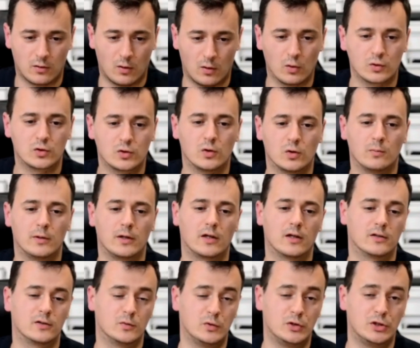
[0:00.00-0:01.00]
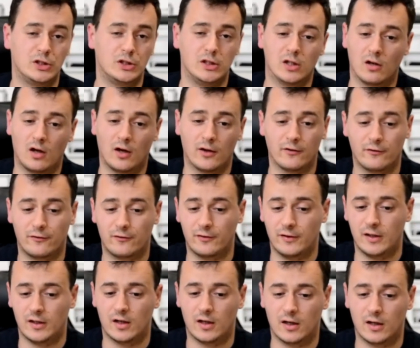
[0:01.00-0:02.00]
also because we see a lot of
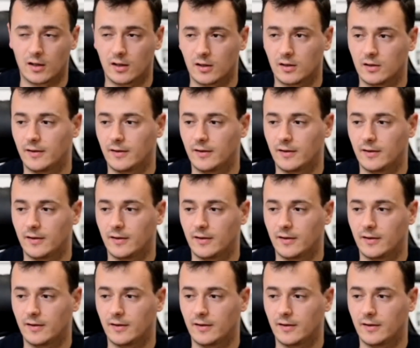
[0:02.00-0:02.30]
young